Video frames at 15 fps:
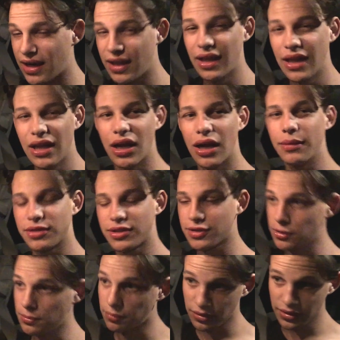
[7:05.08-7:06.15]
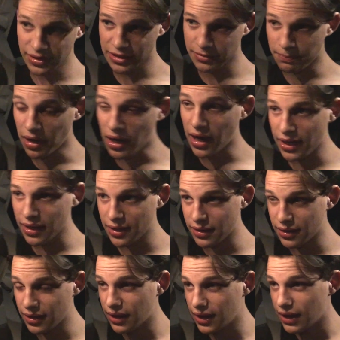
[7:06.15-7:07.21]
I'm super inspired,
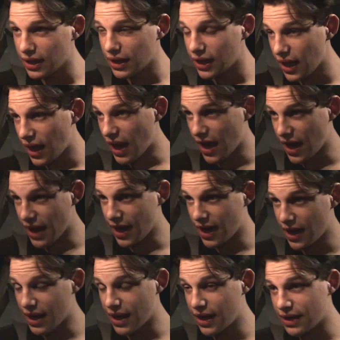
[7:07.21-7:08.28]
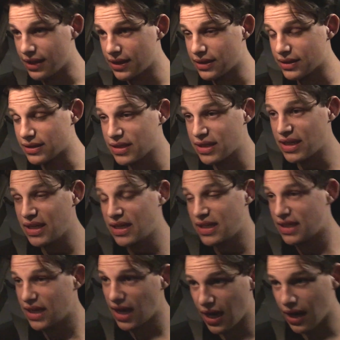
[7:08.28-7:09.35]

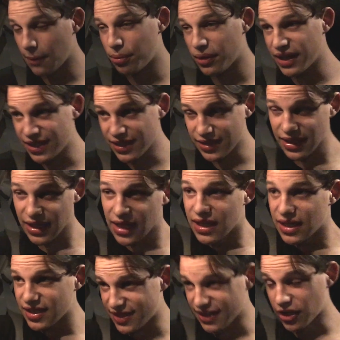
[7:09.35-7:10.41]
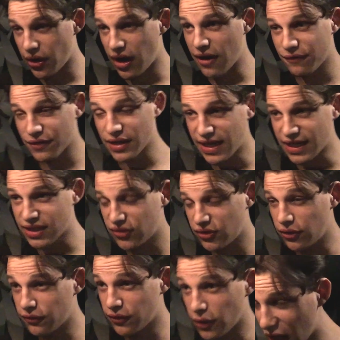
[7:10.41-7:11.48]
and yeah, please stick around for the next
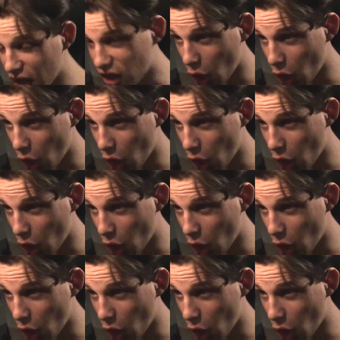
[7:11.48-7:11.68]
few vlogs.